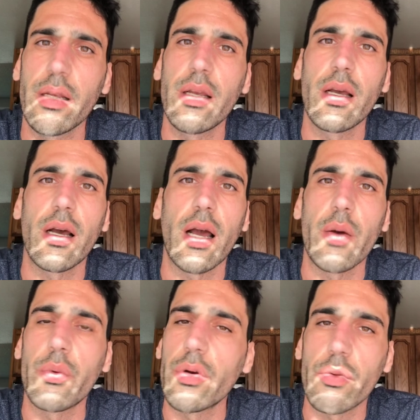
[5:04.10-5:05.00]
I
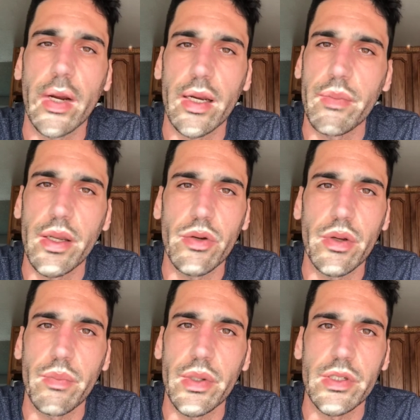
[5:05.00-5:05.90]
wouldn't recommend doing
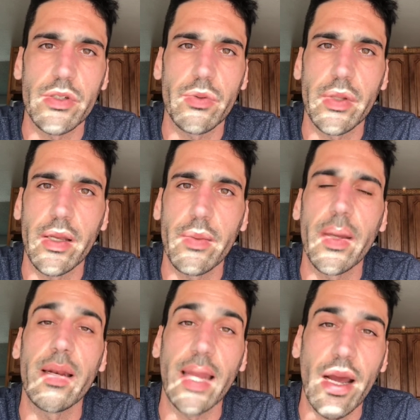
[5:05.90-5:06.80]
business with him,
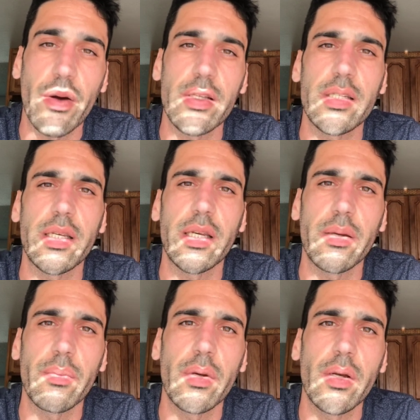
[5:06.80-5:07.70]
and now I see
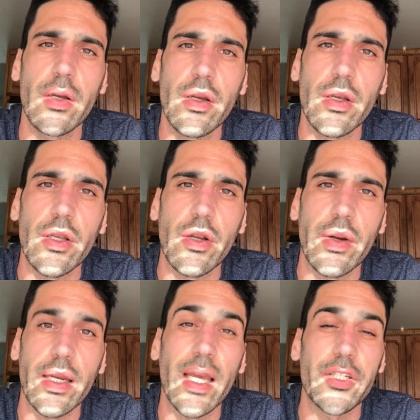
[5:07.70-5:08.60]
him,
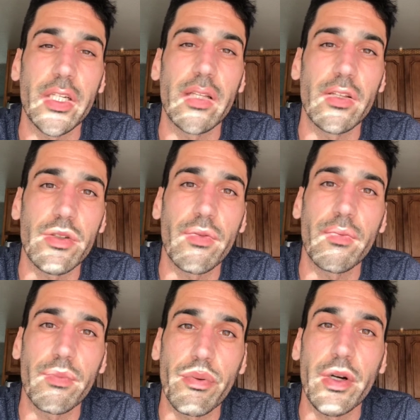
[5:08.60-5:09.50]
engaging in these
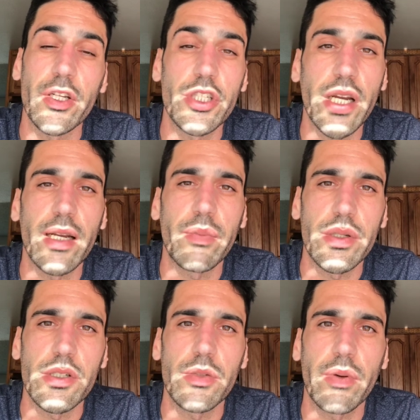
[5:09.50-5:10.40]
pretty shady
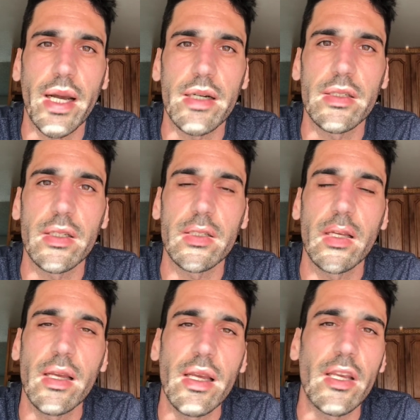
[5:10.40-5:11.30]
business practices,
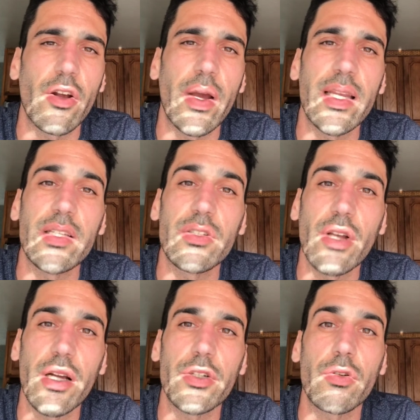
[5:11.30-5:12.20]
and he's
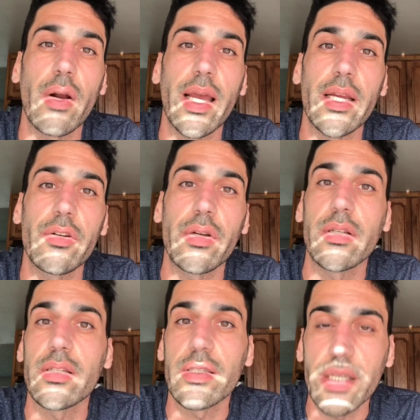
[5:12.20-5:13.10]
not trying to
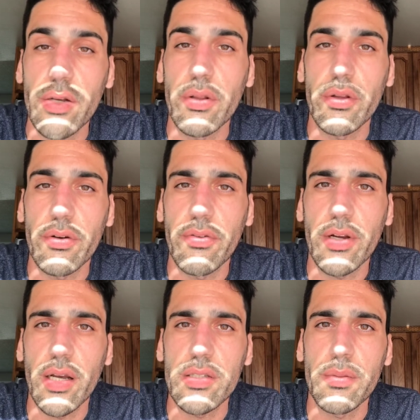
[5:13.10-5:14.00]
conceal that they're
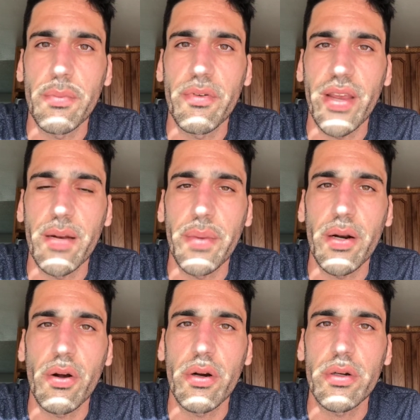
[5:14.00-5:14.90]
custom fan-made
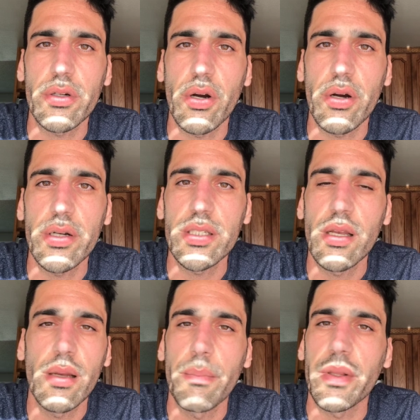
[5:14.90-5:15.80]
art cards,
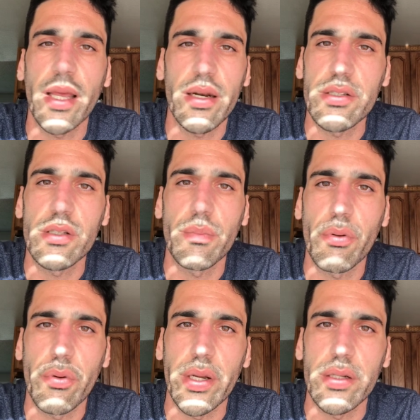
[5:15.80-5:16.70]
but that isn't the
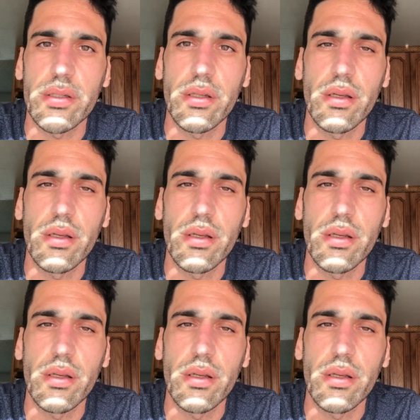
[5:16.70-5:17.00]
point.